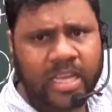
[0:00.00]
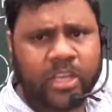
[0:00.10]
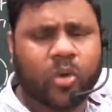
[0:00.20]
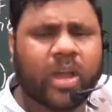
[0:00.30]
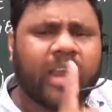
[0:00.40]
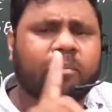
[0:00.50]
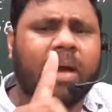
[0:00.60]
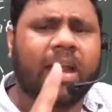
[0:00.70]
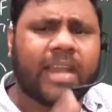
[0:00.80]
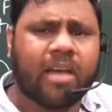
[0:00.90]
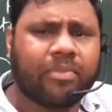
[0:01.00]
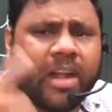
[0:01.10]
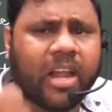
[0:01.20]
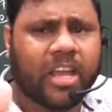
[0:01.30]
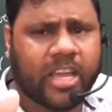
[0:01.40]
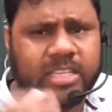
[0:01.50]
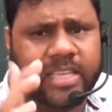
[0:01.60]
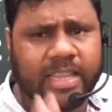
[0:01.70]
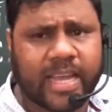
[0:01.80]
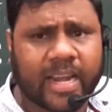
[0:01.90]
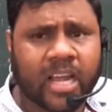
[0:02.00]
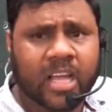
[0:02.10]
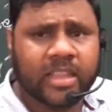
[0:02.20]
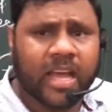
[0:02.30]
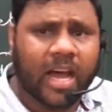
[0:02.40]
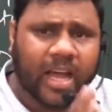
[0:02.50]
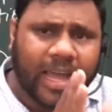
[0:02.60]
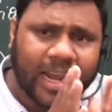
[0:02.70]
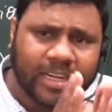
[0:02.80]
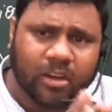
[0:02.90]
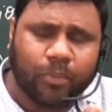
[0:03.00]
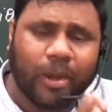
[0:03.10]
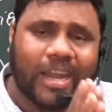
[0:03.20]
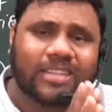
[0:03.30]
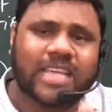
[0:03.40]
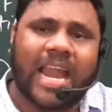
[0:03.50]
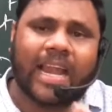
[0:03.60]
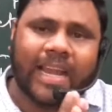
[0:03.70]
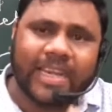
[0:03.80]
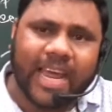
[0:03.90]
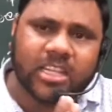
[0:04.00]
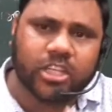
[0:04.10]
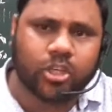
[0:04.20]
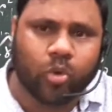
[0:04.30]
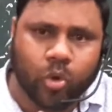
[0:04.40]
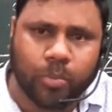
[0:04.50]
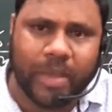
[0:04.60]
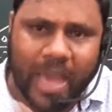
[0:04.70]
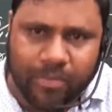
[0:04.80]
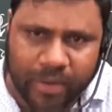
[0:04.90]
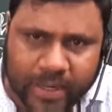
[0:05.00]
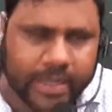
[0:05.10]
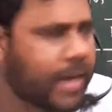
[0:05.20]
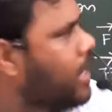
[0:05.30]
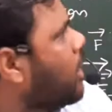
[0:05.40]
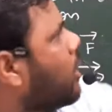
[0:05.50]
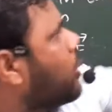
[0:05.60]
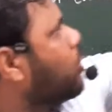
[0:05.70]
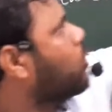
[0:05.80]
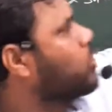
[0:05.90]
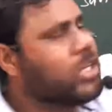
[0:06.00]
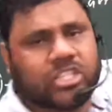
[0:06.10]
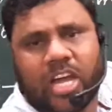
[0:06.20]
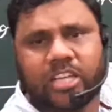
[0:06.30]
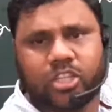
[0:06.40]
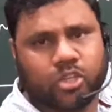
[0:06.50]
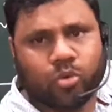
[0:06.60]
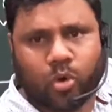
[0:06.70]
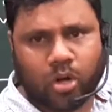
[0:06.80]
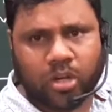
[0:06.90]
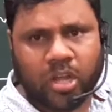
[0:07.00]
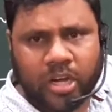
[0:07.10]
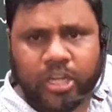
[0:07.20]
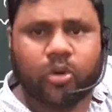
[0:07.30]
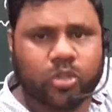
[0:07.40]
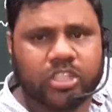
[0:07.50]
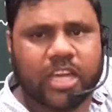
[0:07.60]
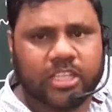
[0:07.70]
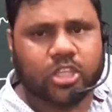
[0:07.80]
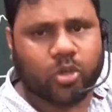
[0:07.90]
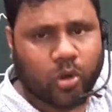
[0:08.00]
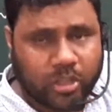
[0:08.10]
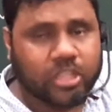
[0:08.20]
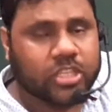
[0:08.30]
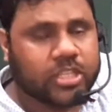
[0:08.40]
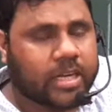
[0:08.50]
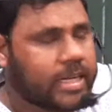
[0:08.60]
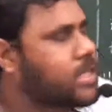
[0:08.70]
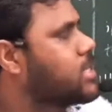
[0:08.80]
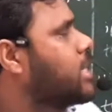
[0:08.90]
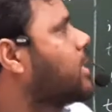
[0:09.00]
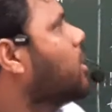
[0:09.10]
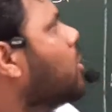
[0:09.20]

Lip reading: You can definitely can say that the electric field intensity would be affected due to the charge q naught. Due to the charge q naught, this is the test charge.